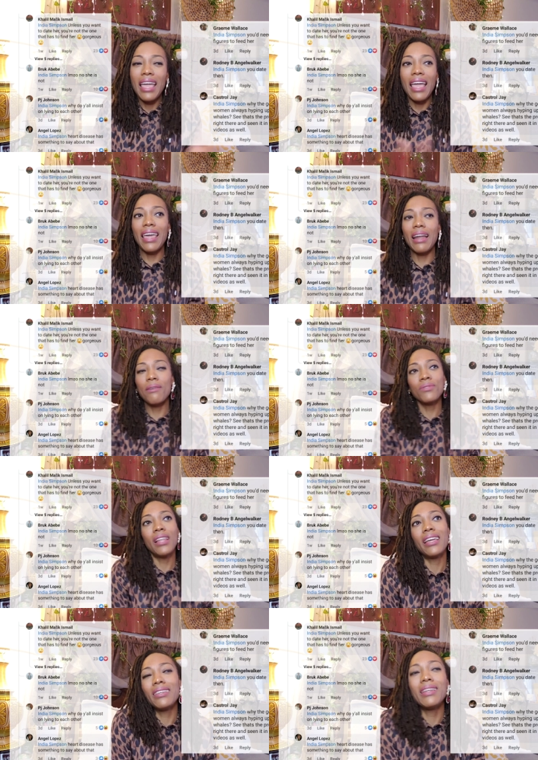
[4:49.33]
And I was
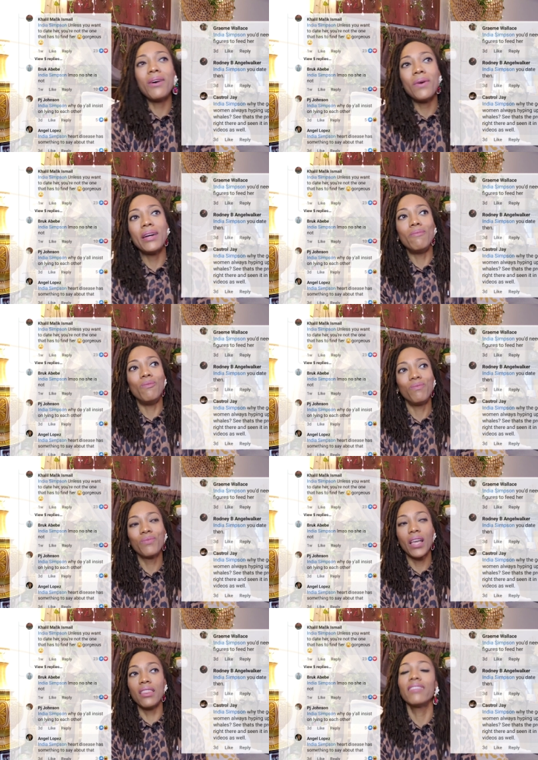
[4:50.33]
like, you know what?
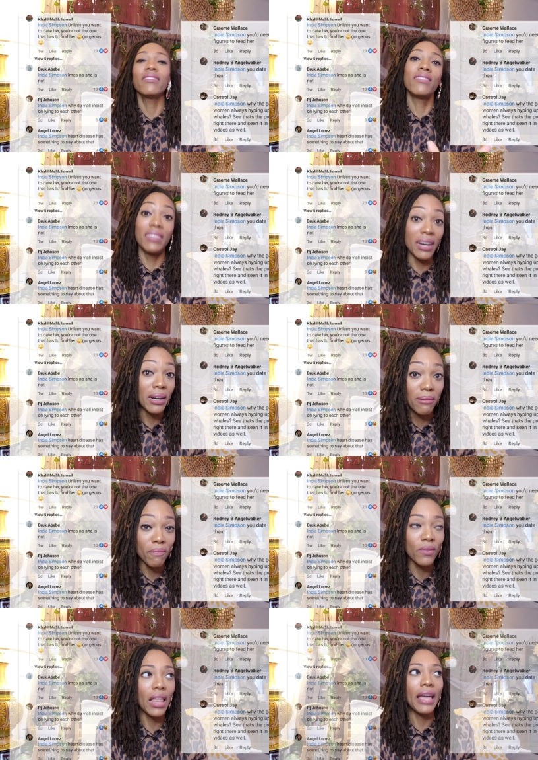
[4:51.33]
This is
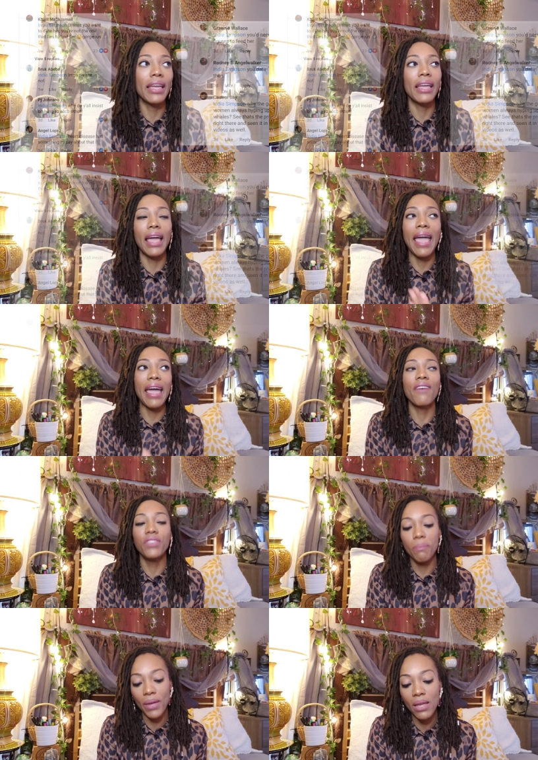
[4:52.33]
dumb. Like, half
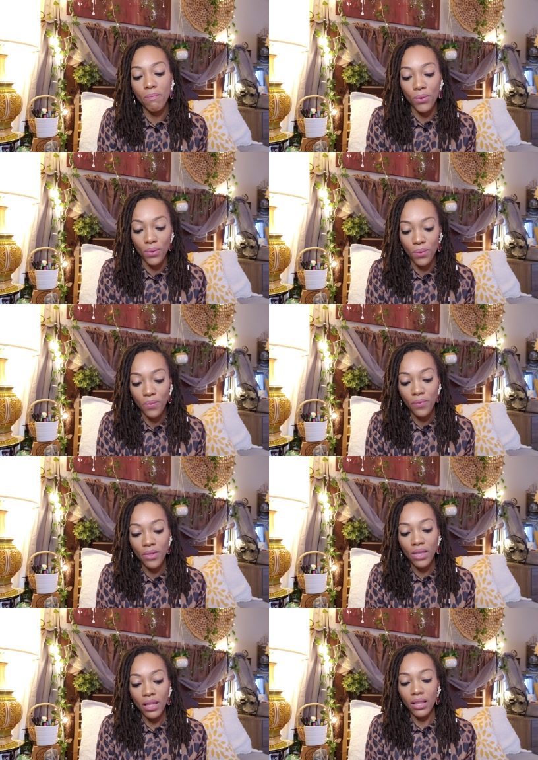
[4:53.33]
the people
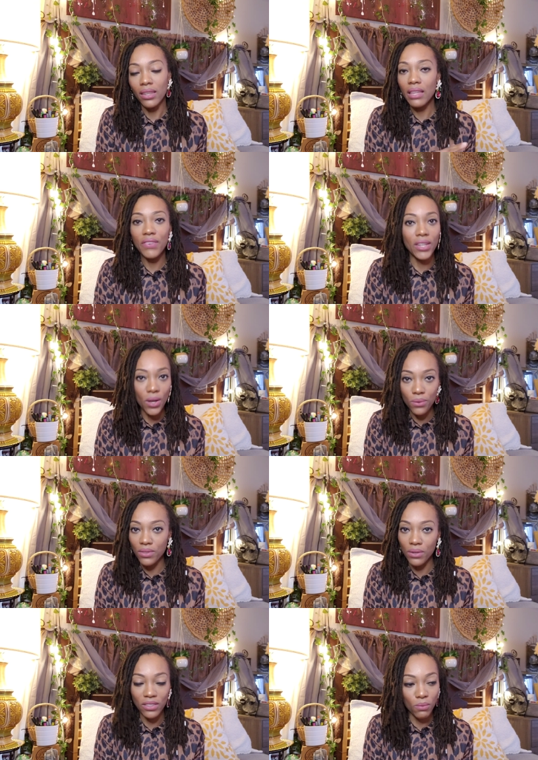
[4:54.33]
leaving notes
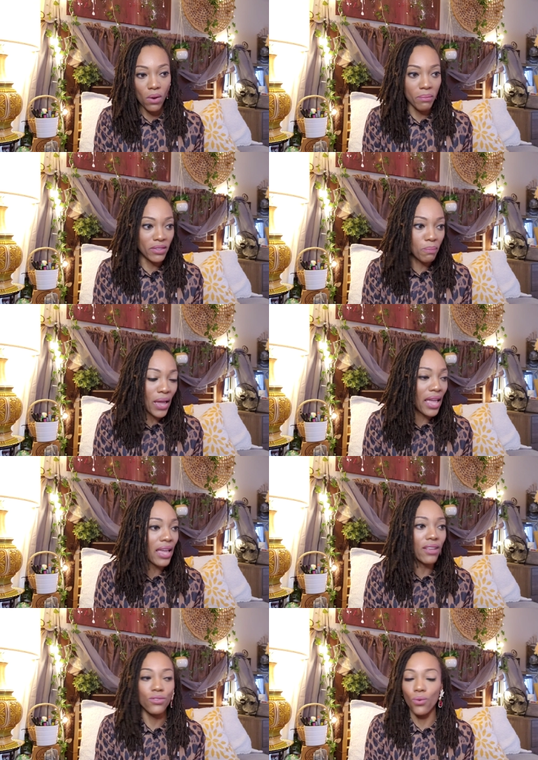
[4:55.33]
on this woman's
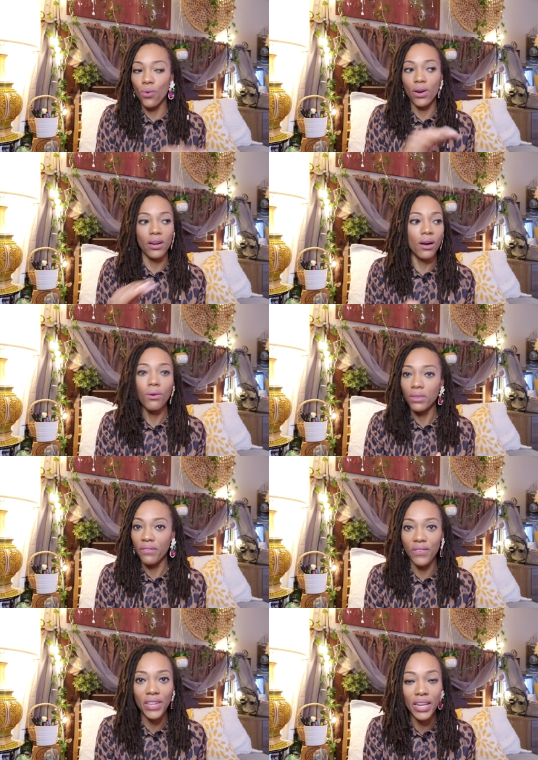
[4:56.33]
page or on the
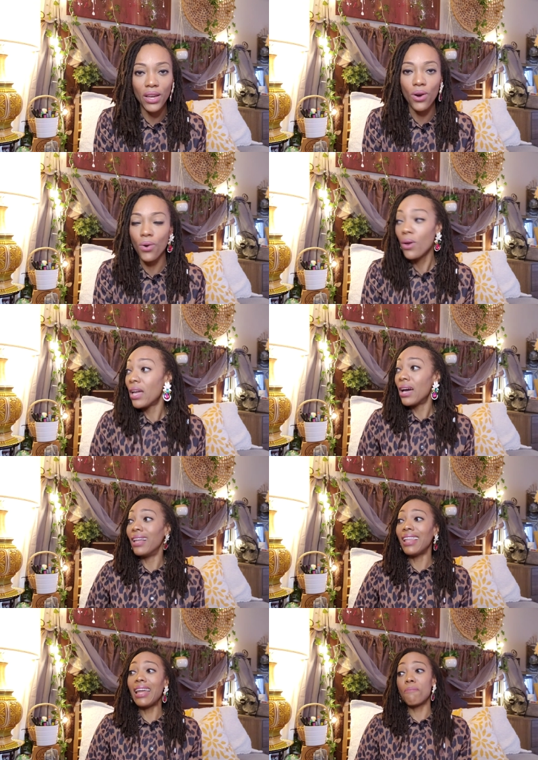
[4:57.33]
video. A
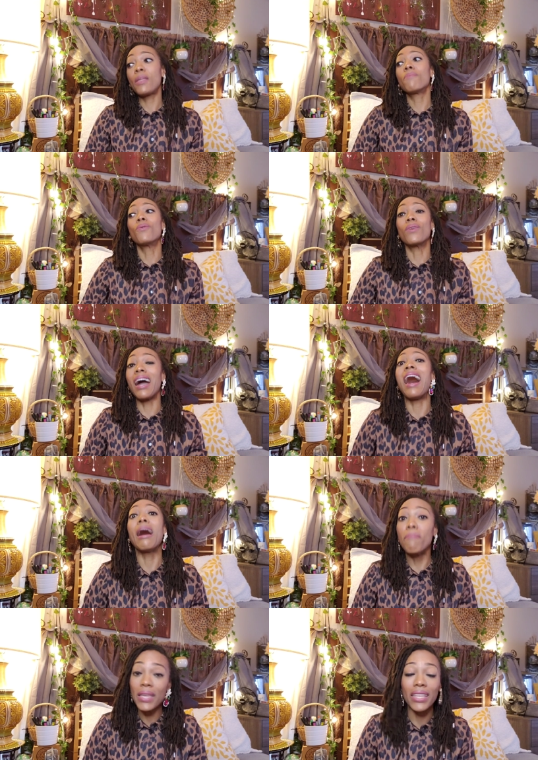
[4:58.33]
lot of people
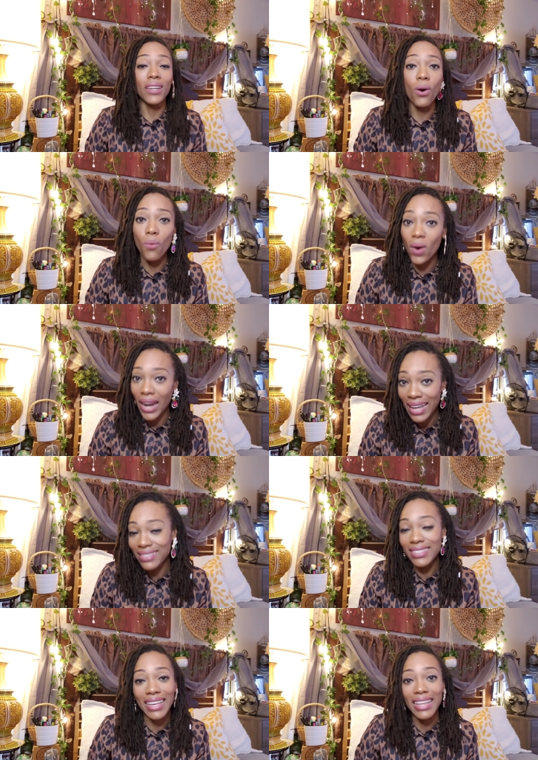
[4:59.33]
commenting on what I
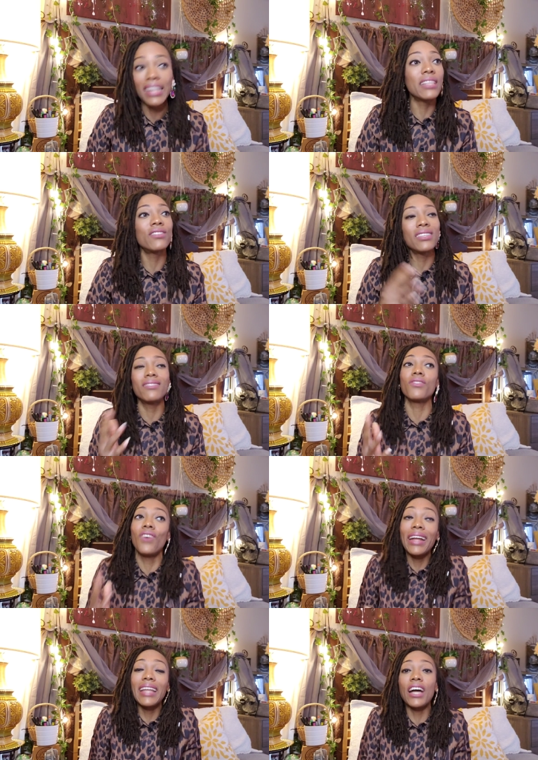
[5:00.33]
said. It's just
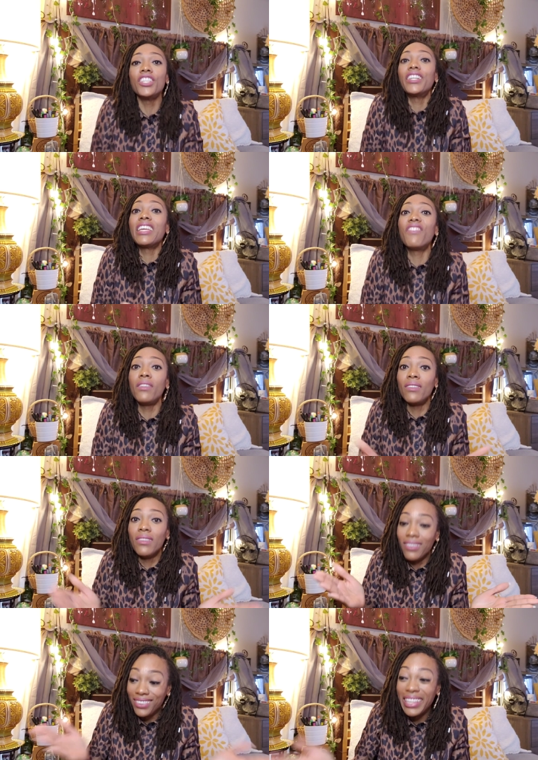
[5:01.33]
right now you're
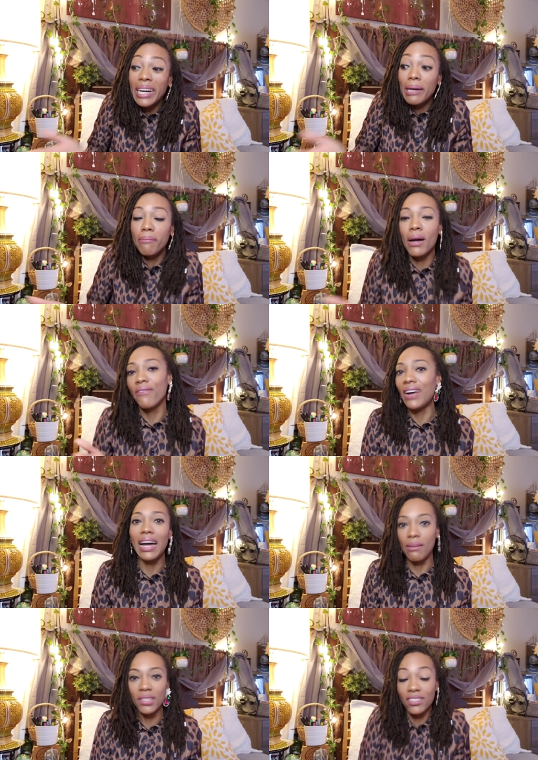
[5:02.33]
giving dumb
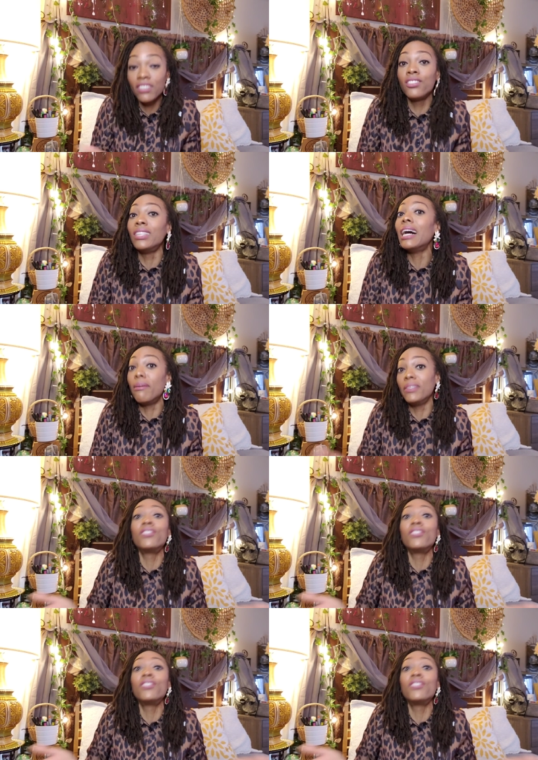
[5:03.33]
vibes. It's just dumb.